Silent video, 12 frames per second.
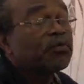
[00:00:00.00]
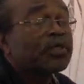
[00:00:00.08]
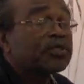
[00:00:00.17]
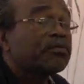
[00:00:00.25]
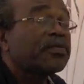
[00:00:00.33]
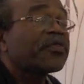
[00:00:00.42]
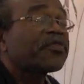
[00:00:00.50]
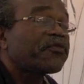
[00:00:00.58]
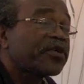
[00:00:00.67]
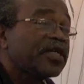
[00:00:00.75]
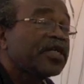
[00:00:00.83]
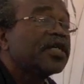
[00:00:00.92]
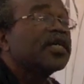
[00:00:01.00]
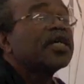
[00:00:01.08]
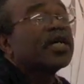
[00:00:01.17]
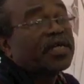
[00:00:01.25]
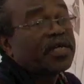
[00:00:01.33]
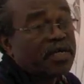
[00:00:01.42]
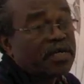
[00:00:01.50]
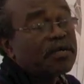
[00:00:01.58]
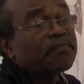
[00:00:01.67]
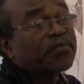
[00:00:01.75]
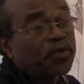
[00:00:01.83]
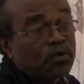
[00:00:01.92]
which will be a
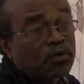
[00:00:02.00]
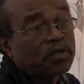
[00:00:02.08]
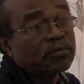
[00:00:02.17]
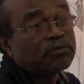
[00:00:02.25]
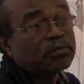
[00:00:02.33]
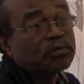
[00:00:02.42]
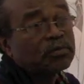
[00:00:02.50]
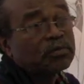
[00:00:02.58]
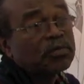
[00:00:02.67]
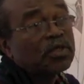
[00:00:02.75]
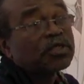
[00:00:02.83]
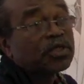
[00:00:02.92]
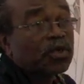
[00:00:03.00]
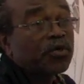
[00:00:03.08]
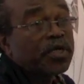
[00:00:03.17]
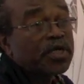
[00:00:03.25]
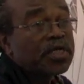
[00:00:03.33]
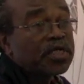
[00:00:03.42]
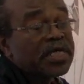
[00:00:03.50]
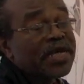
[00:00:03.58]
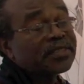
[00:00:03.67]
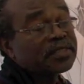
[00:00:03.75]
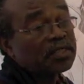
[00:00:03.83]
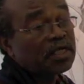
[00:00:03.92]
3-year program, showing
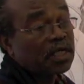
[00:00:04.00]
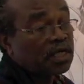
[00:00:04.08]
that